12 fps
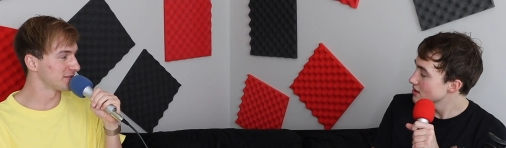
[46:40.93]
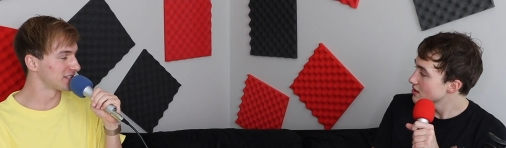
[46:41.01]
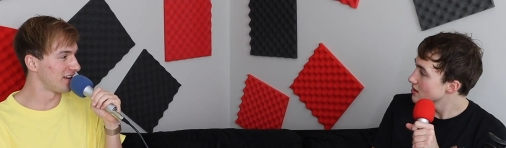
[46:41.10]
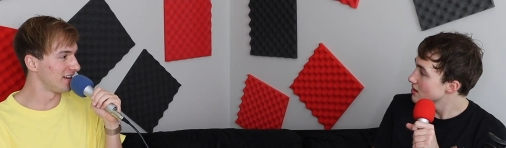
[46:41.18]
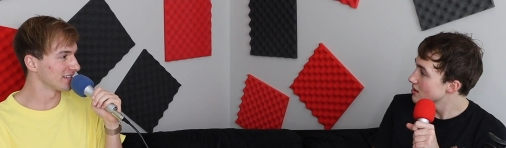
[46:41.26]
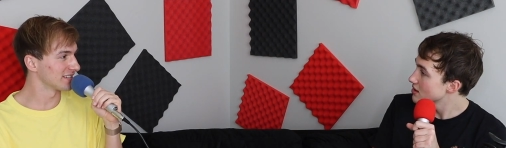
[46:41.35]

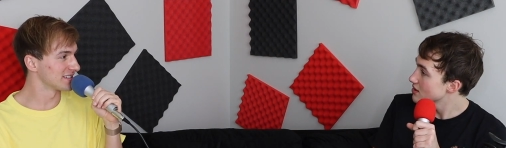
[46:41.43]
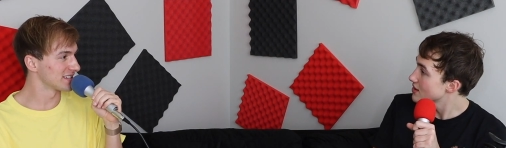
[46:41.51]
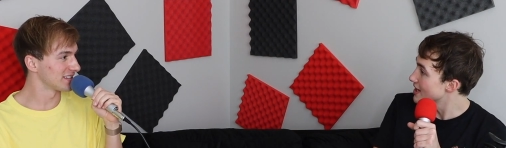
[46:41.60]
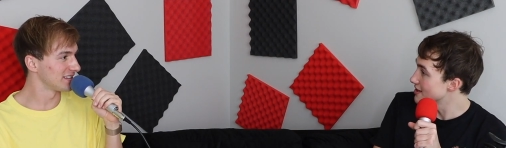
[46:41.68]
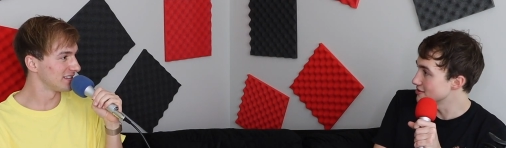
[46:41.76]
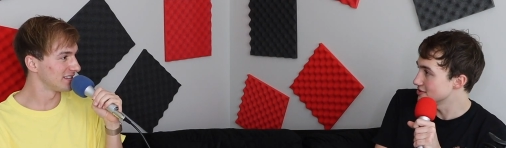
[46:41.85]
Speaker 1: songs
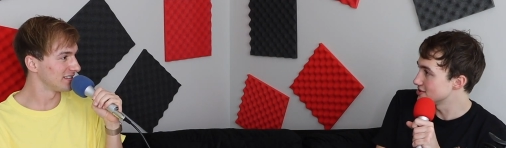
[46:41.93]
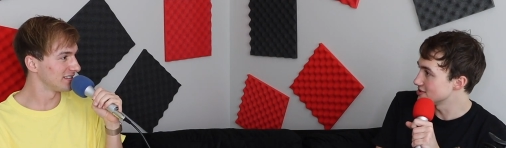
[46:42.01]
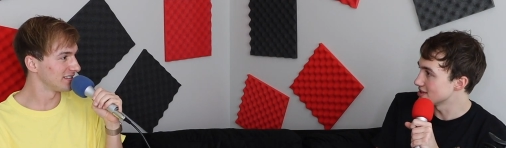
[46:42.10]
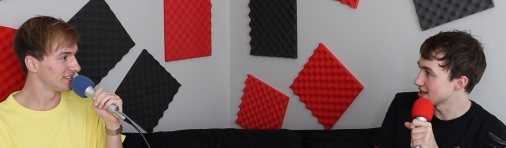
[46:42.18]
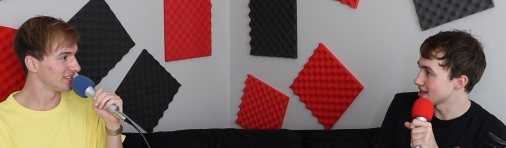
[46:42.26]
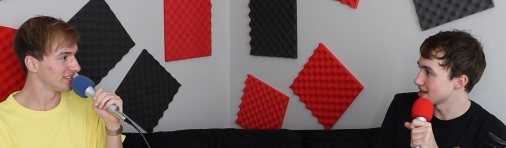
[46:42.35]
that you, you
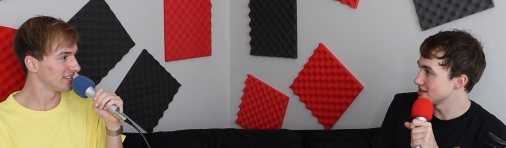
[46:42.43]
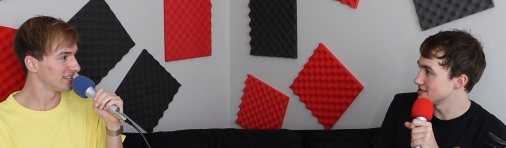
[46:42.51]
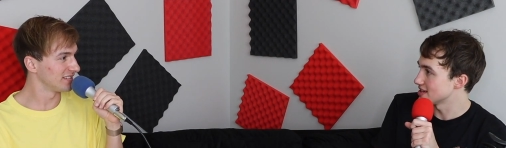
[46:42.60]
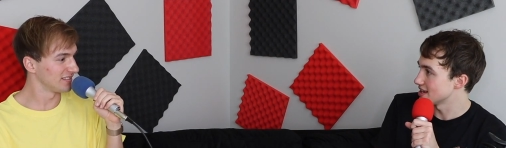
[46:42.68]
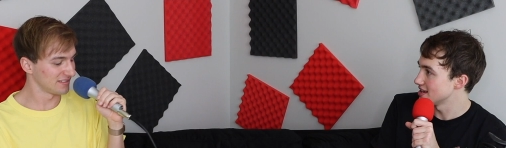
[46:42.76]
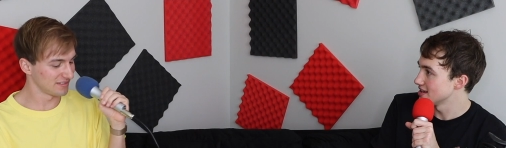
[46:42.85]
that you
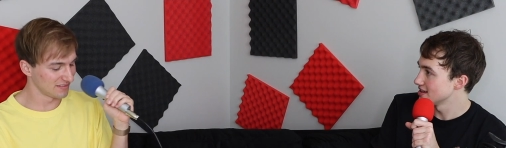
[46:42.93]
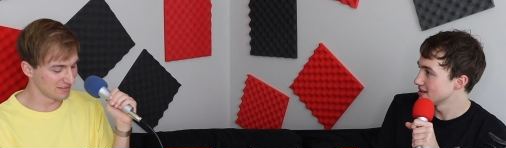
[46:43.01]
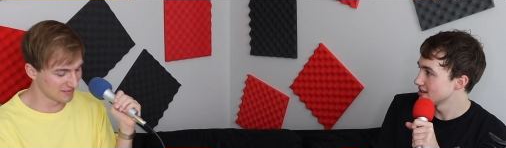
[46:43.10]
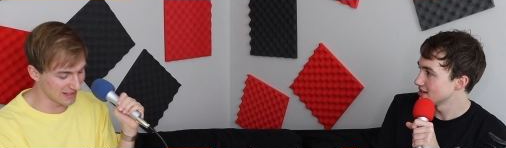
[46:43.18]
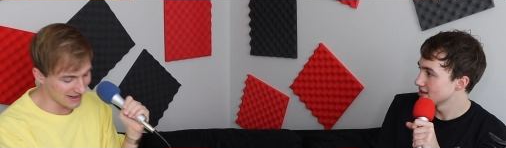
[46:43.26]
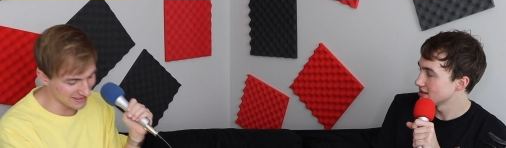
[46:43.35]
did
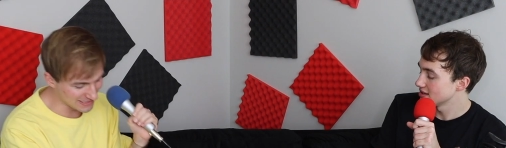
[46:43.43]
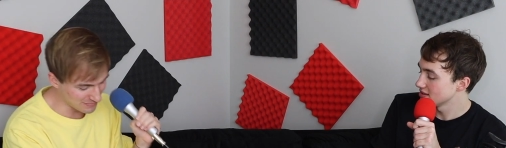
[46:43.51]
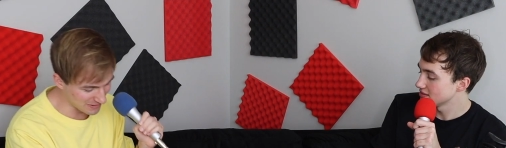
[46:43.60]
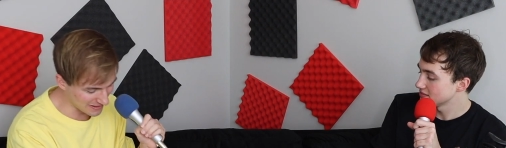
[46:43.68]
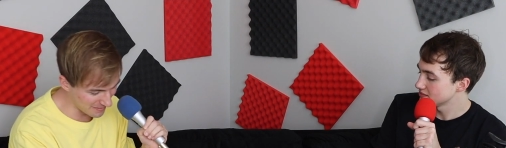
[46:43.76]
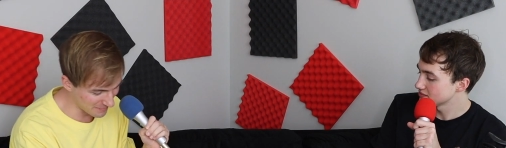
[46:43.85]
that I did
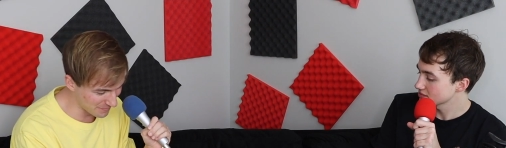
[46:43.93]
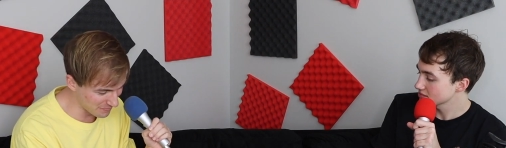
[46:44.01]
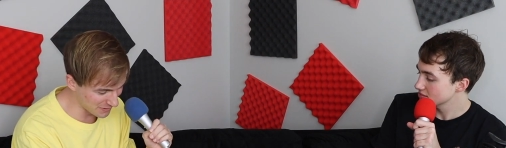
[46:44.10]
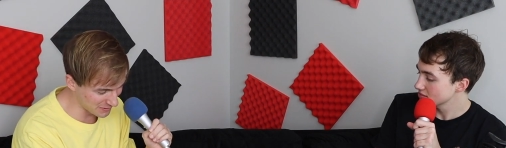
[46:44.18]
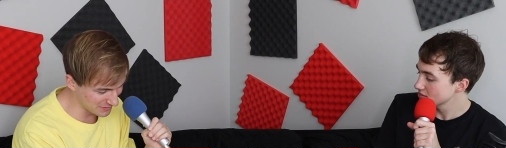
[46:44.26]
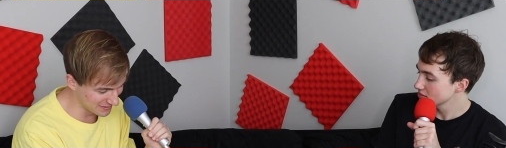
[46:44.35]
with them, um, the pro-
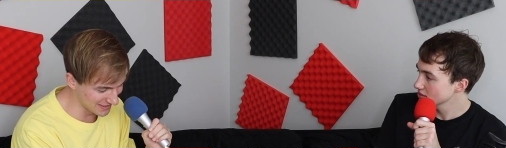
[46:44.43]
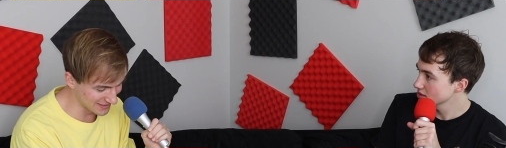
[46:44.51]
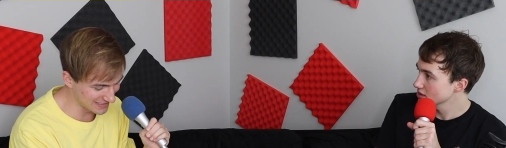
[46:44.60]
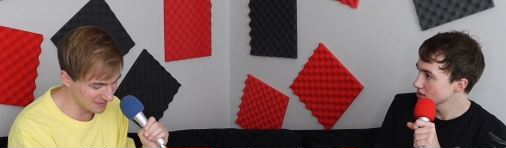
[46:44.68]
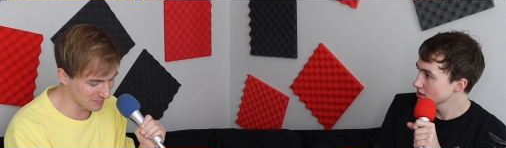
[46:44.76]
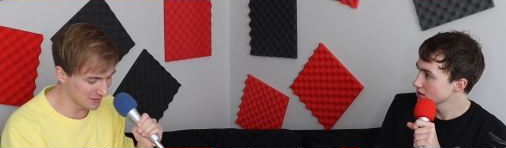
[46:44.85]
the
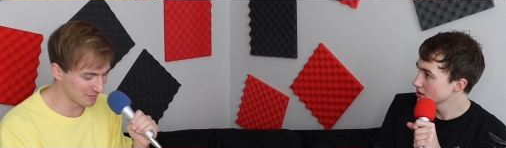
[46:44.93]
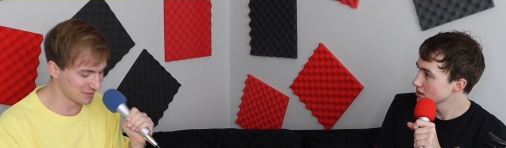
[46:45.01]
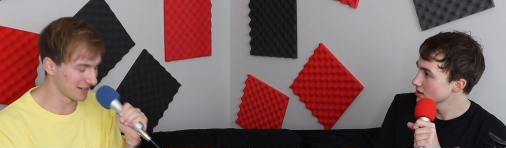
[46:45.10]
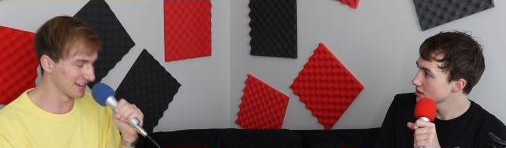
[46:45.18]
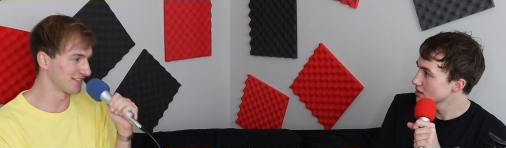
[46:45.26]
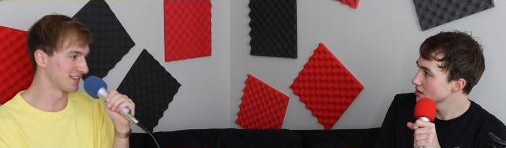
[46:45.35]
same producer
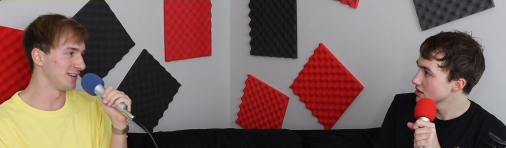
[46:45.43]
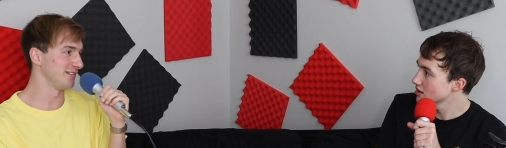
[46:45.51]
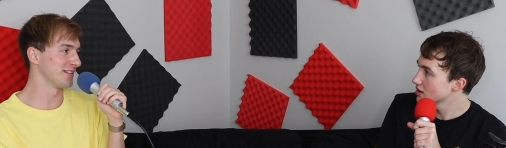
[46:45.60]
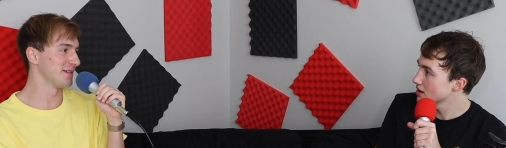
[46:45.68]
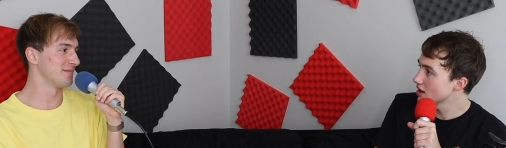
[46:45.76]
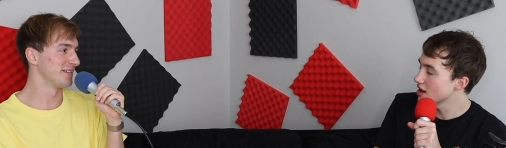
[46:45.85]
I did for all of
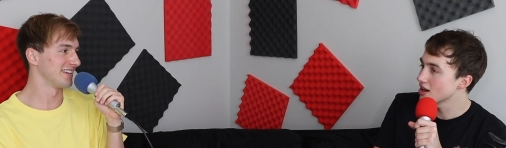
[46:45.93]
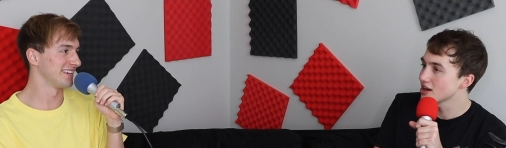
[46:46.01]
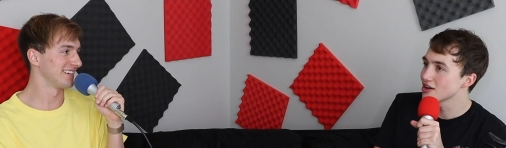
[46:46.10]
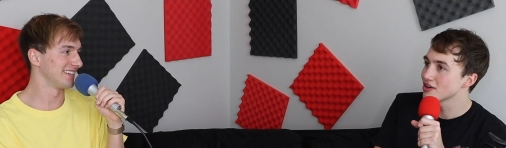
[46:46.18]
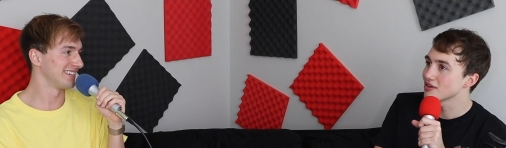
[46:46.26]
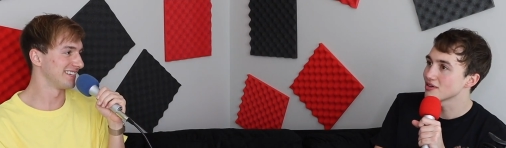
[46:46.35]
them.
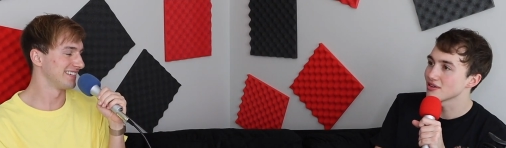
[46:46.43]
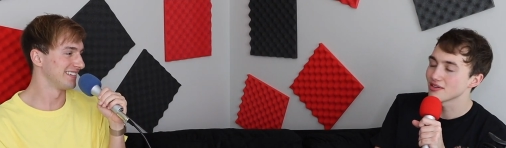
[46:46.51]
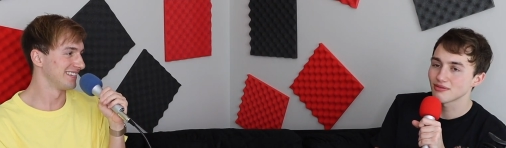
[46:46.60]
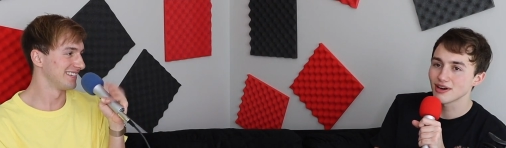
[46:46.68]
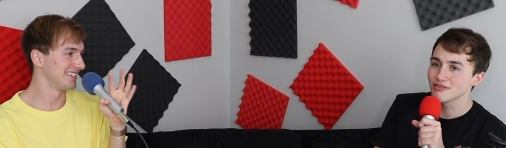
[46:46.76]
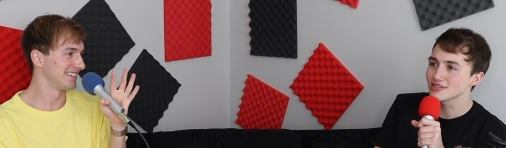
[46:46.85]
Oh,
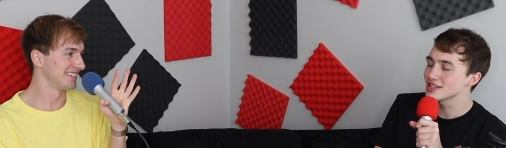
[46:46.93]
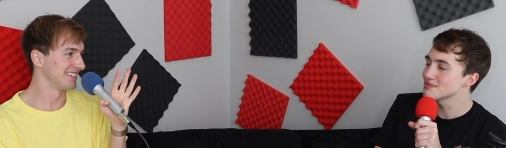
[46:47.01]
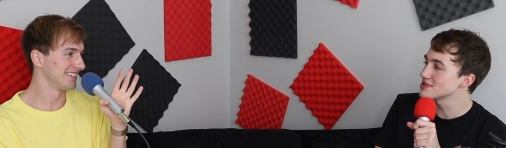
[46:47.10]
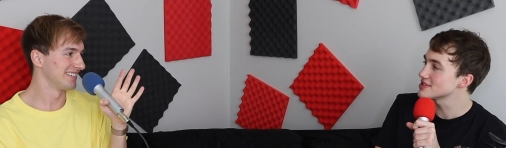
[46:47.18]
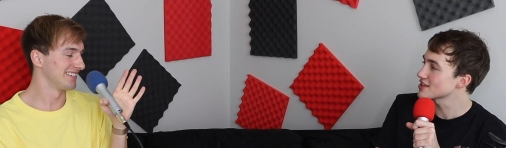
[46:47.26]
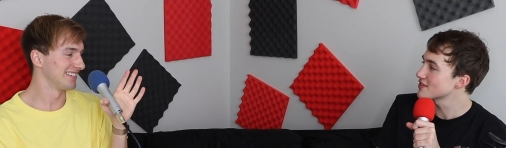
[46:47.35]
what was the
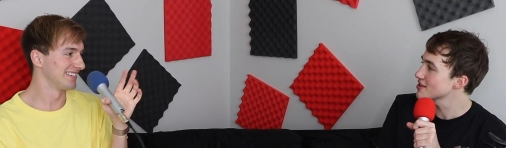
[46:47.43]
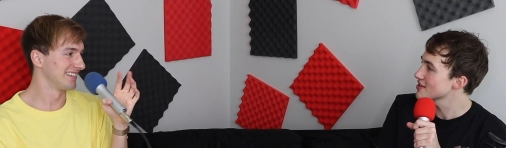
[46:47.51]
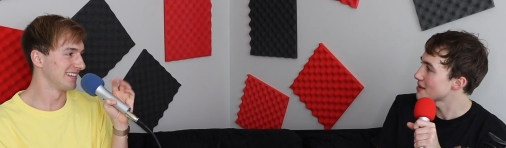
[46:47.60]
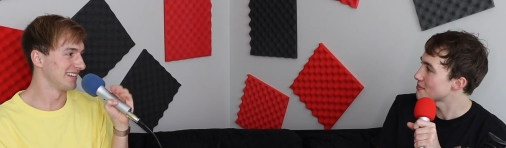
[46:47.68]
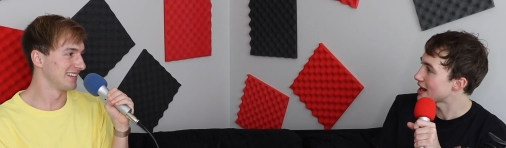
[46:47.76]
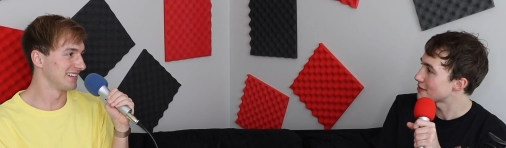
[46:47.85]
music video
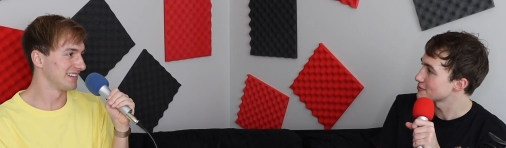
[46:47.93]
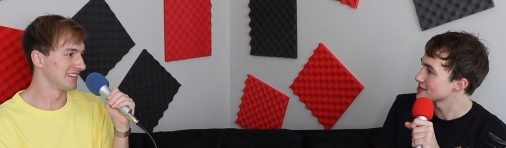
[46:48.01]
that Mom